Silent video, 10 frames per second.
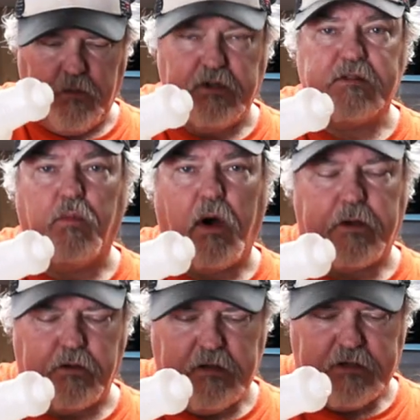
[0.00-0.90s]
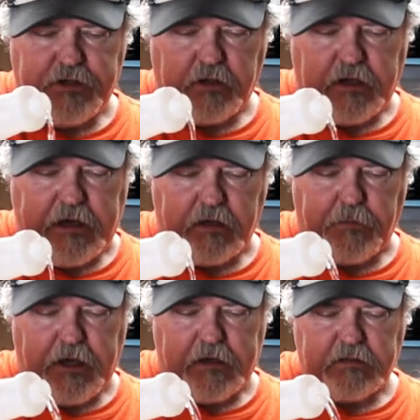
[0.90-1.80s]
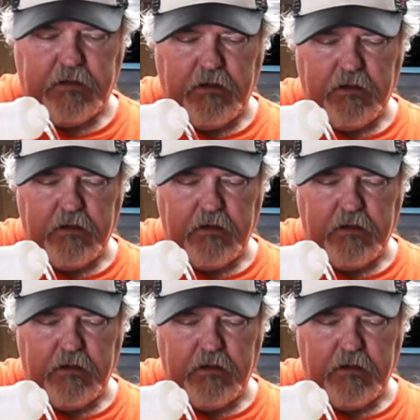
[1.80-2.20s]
Put some water in the terracotta pot.